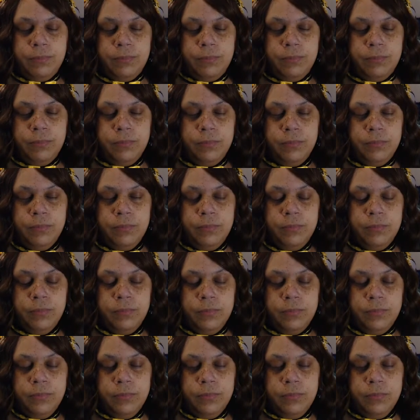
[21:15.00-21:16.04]

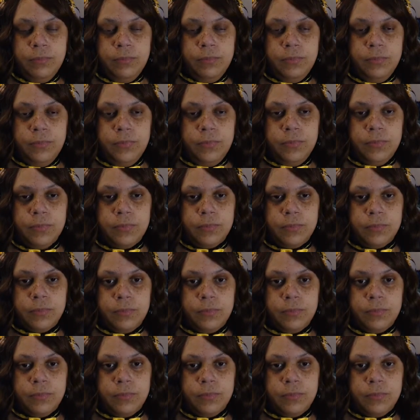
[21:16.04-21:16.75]
[no speech]